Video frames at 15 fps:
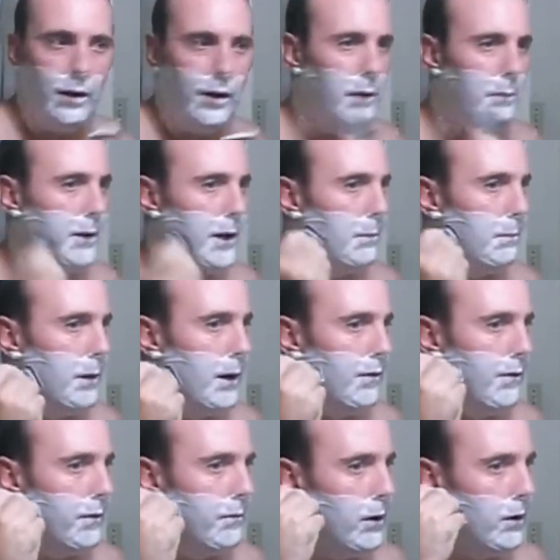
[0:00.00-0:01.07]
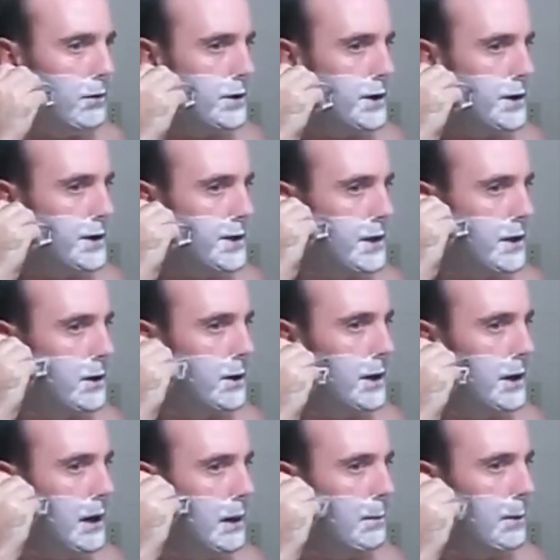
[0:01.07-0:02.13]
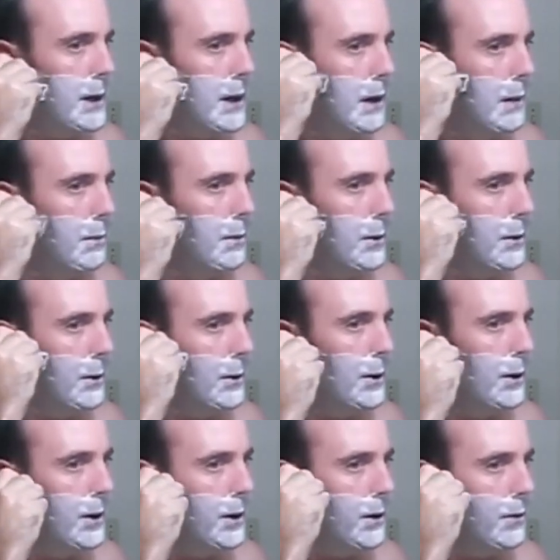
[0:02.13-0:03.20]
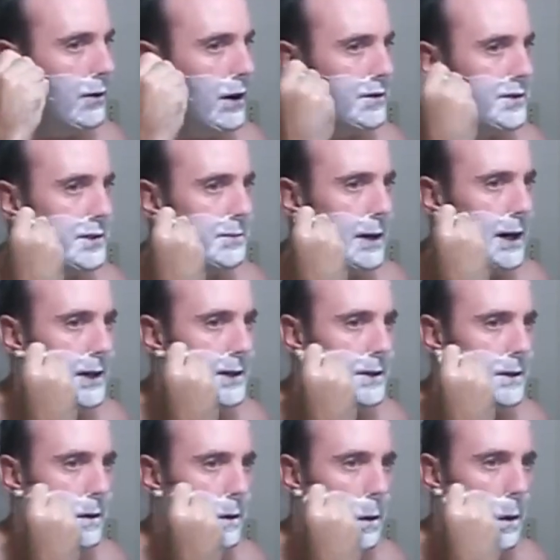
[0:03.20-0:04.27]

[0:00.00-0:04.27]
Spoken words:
a little bit of buffing motion just to clean up a couple little rough spots.